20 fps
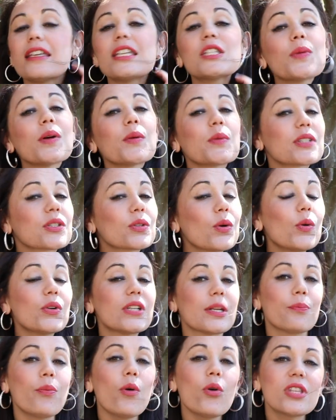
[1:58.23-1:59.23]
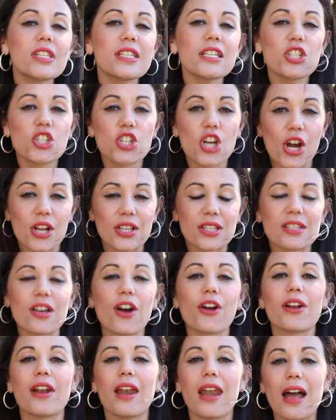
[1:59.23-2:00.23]
this one was caught at Port St. John's
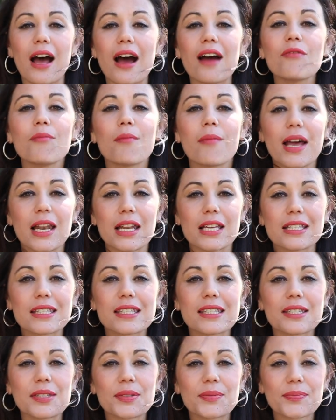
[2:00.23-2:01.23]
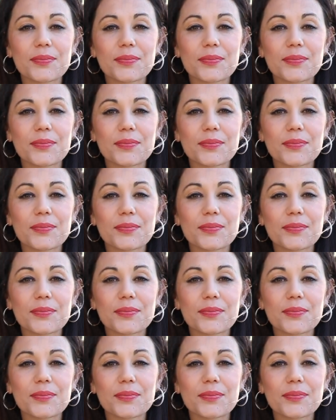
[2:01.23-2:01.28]
on a live mullet.